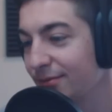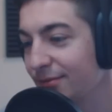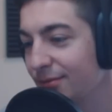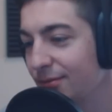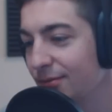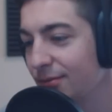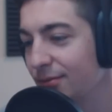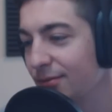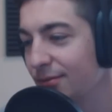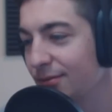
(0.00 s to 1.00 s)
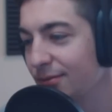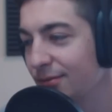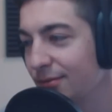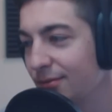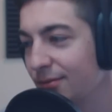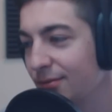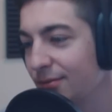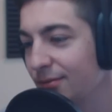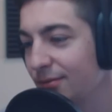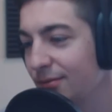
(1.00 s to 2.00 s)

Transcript: (silence)